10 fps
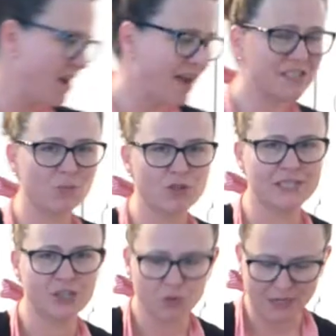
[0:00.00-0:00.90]
Now I have some
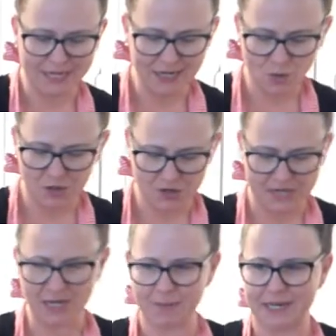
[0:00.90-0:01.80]
residual heat going on
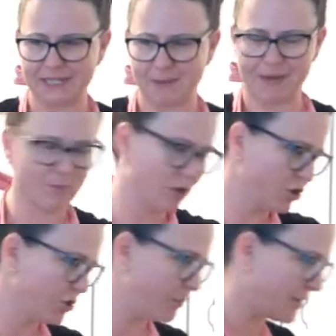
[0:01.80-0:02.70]
here because I made
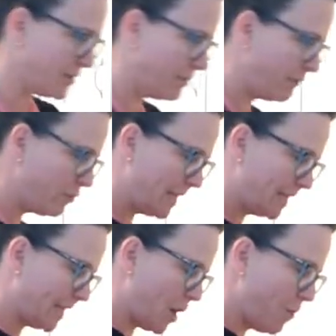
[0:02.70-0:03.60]
Brussels sprouts from a few
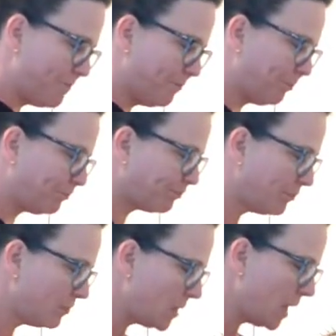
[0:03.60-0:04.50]
minutes ago,
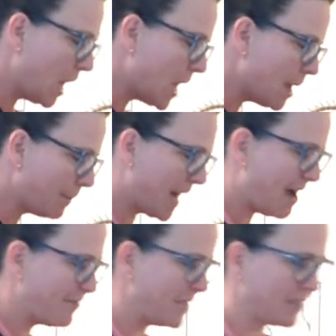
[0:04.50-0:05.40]
but I
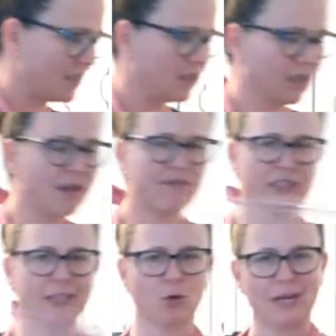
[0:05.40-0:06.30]
have this
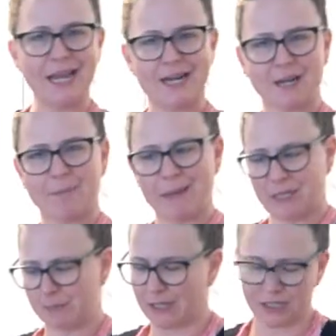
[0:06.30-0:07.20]
lovely organic baby
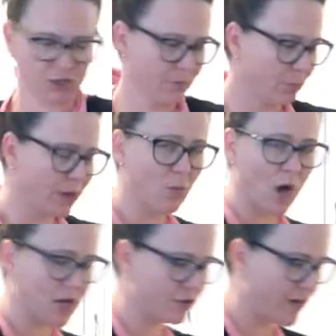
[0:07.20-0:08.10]
spinach,
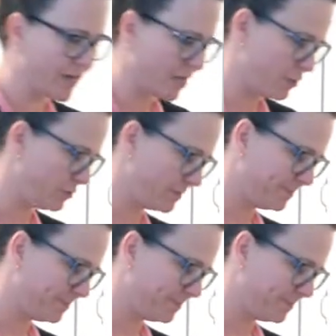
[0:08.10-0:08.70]
pre-washed, ready to use,